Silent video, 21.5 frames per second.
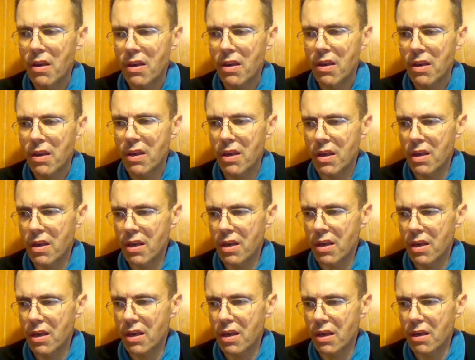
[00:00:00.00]

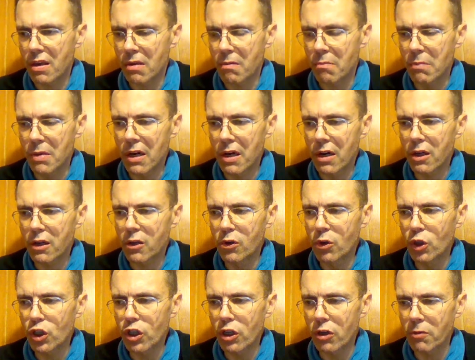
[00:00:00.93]
He, Milan
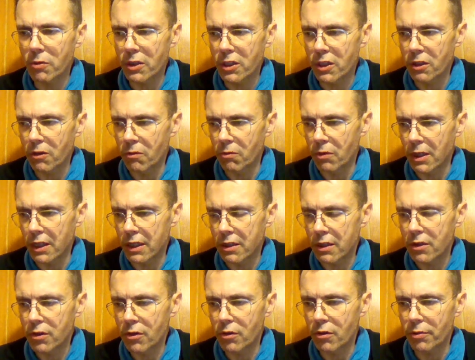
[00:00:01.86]
Kucan was the
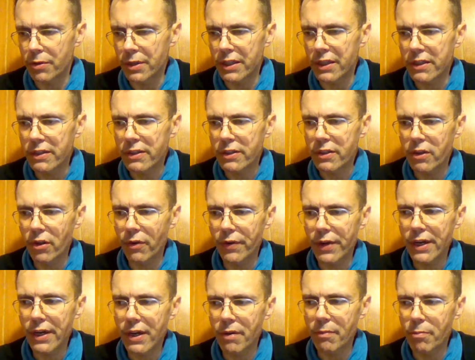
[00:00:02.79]
one who with the
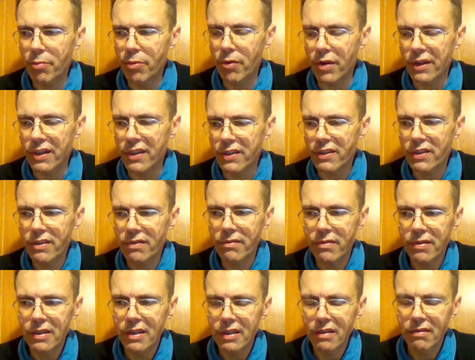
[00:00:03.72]
Slovenian police,
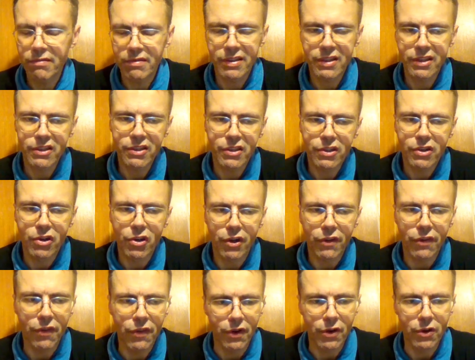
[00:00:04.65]
this is
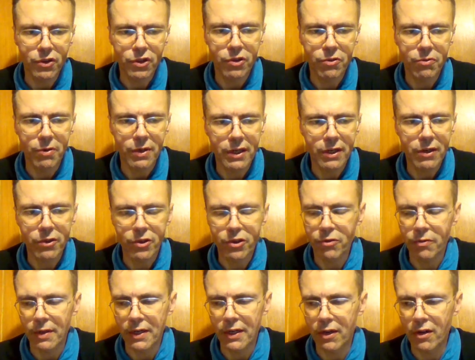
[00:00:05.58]
God knows what else
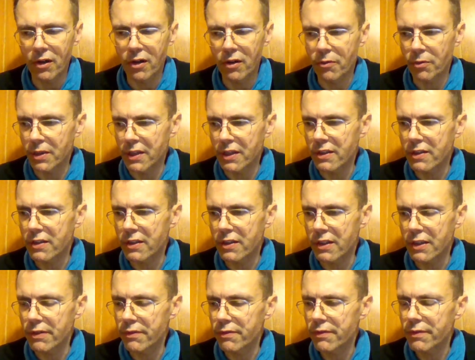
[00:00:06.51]
went on with this
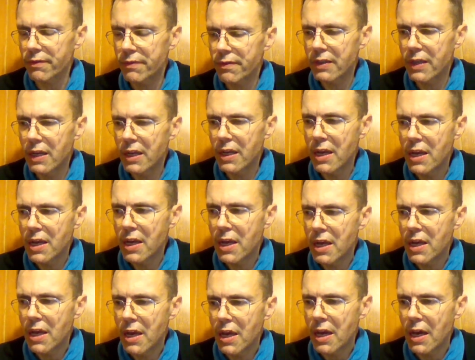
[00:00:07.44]
stuff,
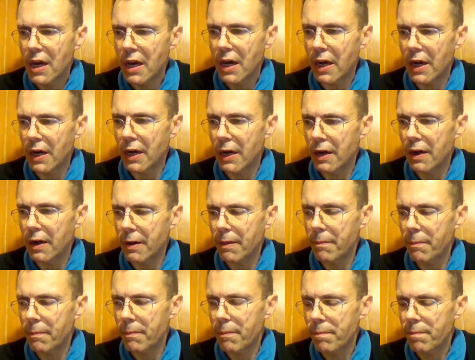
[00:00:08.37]

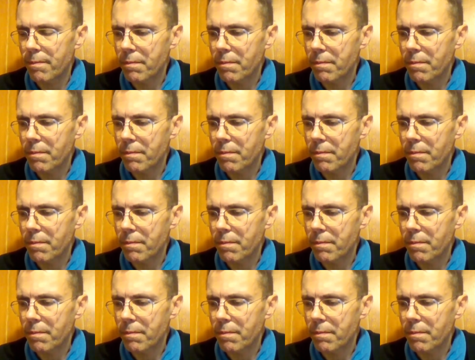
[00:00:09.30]
um,